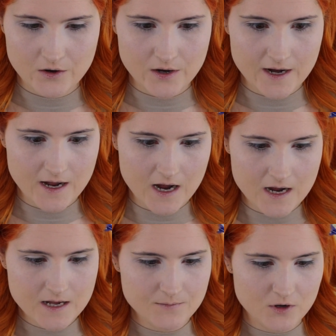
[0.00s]

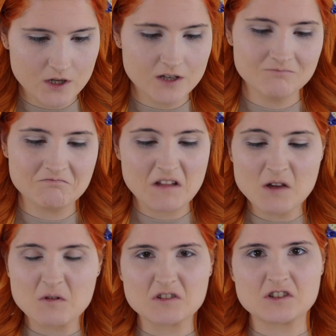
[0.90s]
Right, I
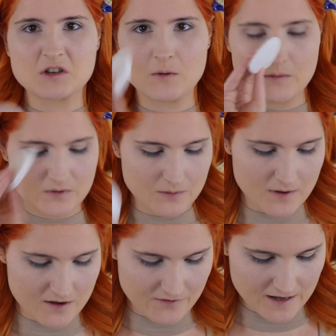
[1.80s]
will just go in with the
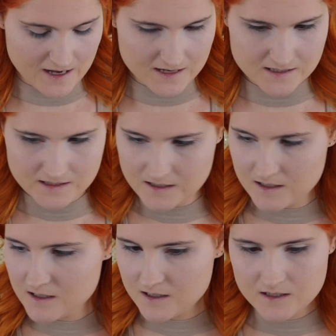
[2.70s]
puff, I guess.
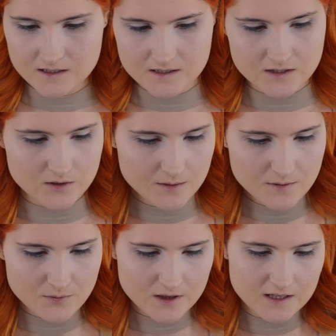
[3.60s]
So let me
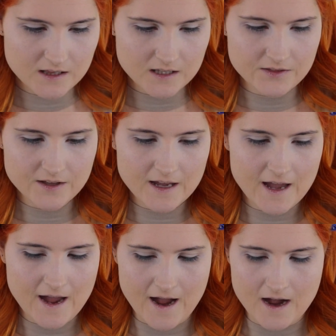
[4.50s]
put a little in the
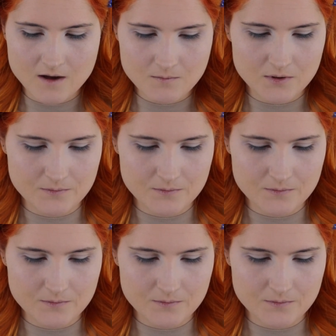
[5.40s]
cap.